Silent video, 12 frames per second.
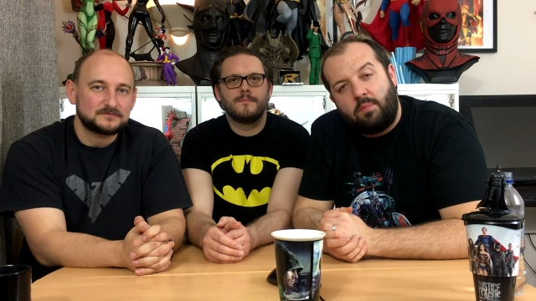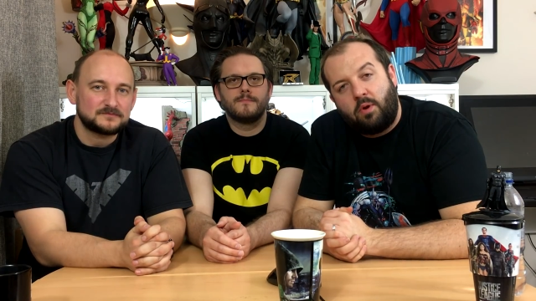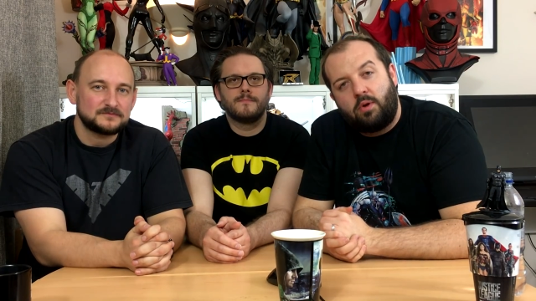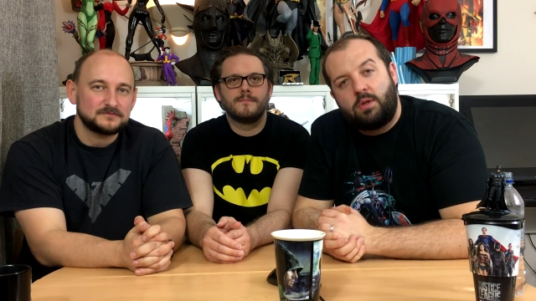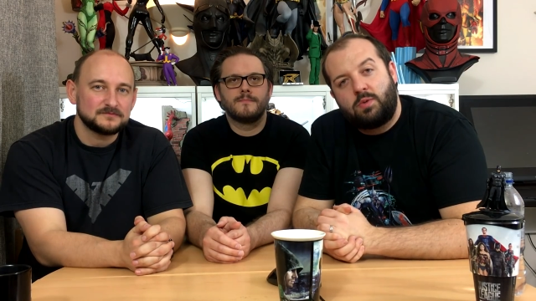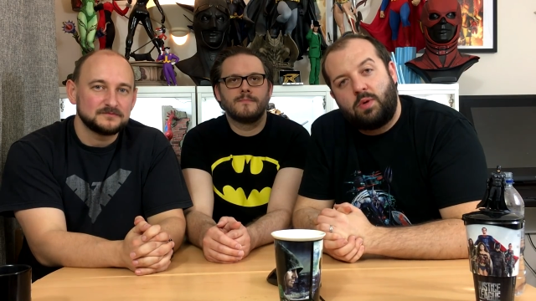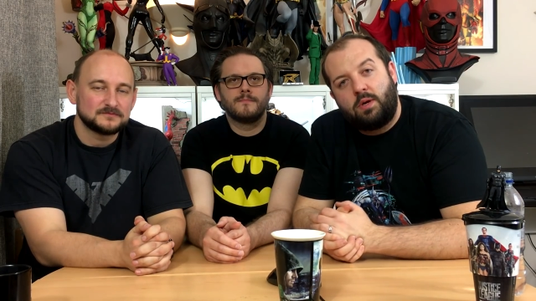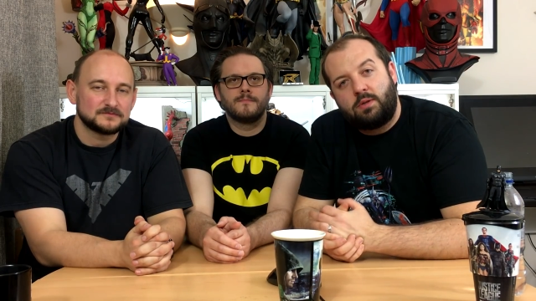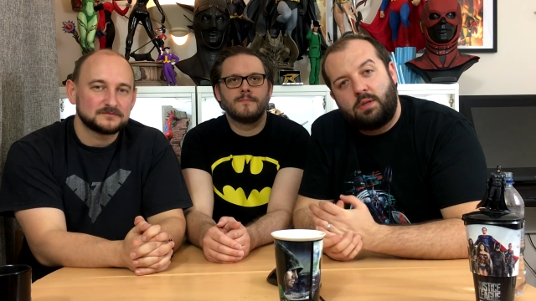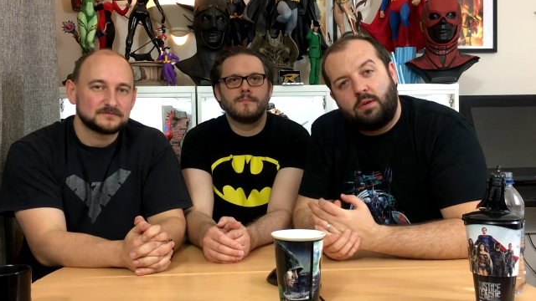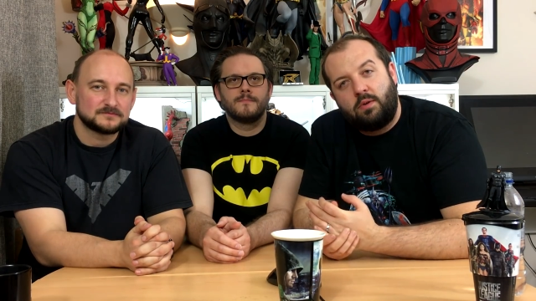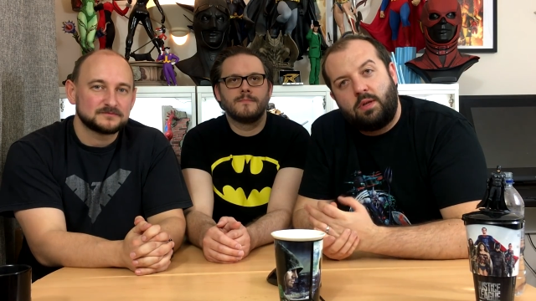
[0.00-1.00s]
Speaker 1: blog as well.
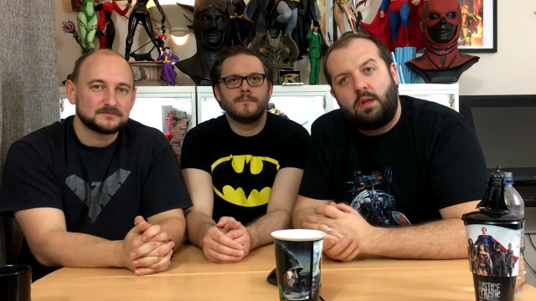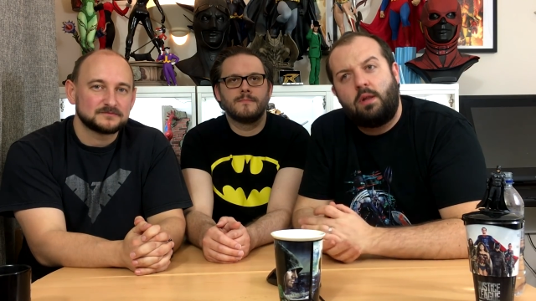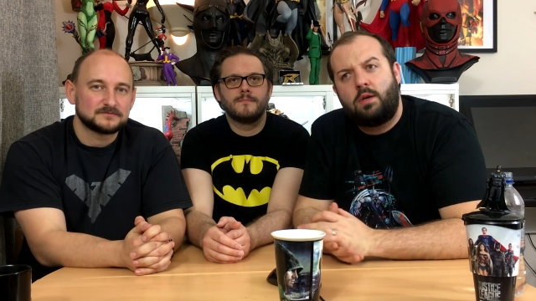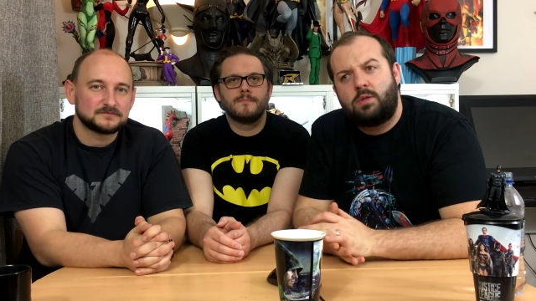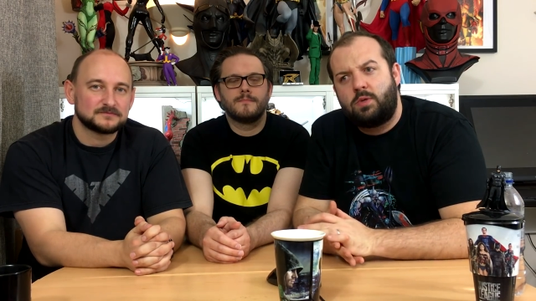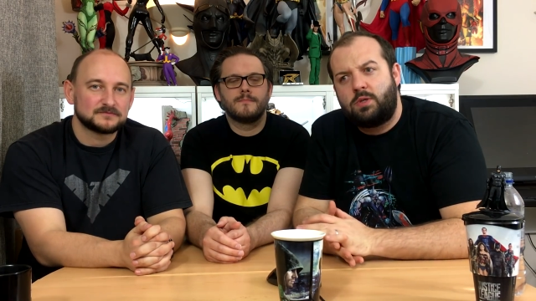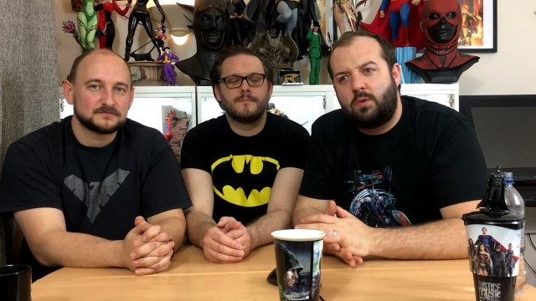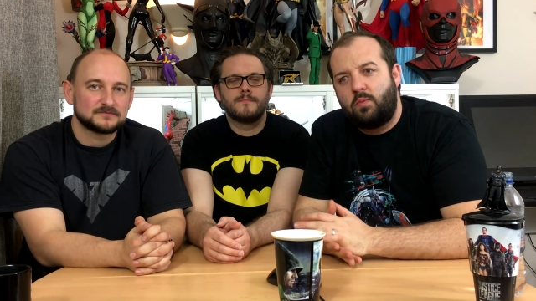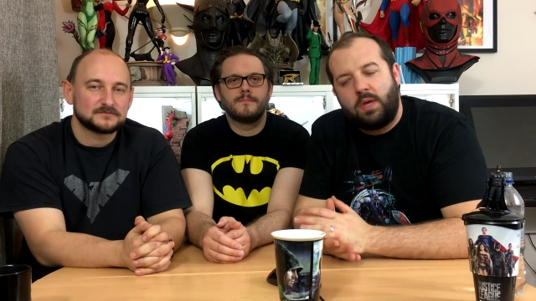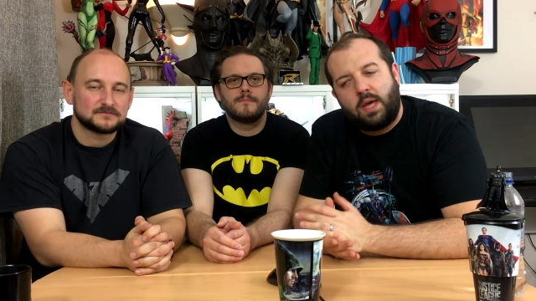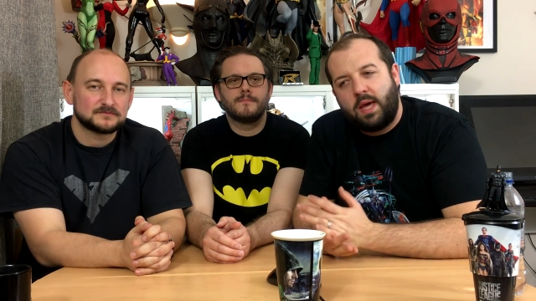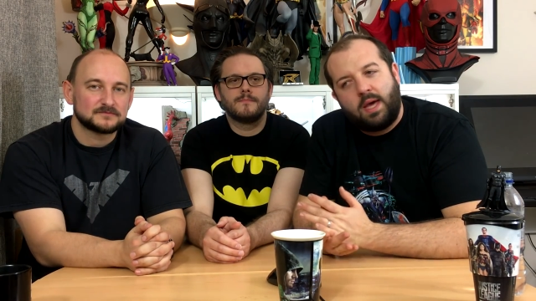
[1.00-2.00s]
So last week's one
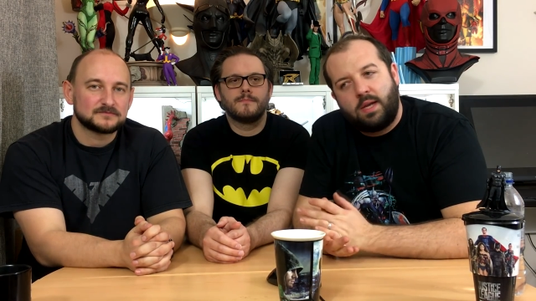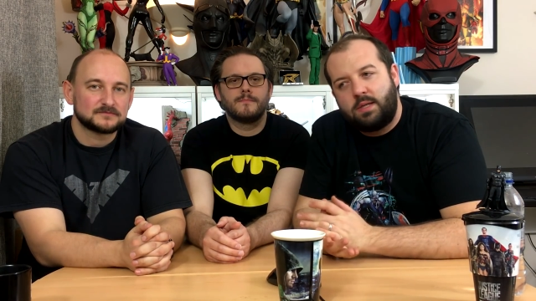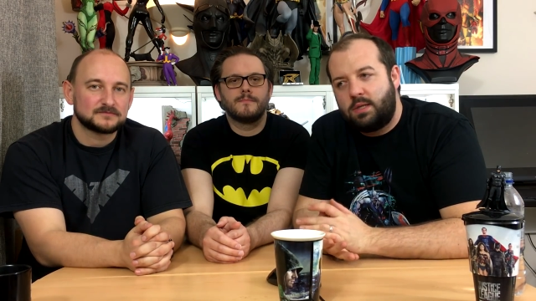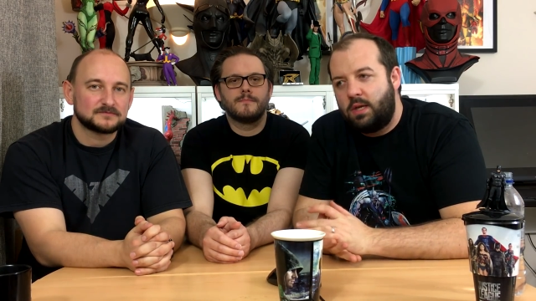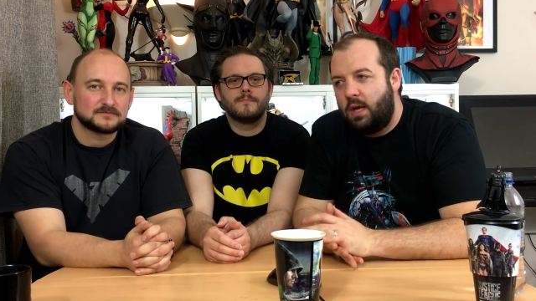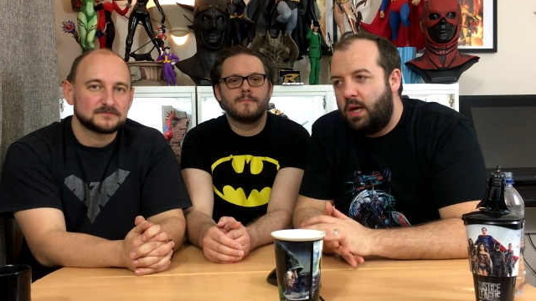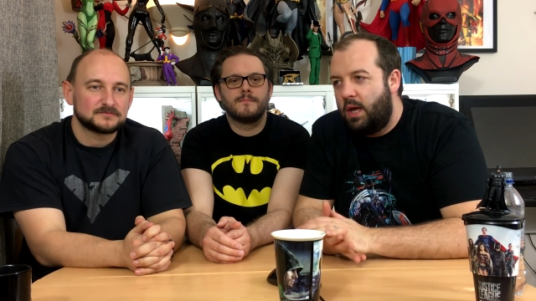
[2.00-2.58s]
we had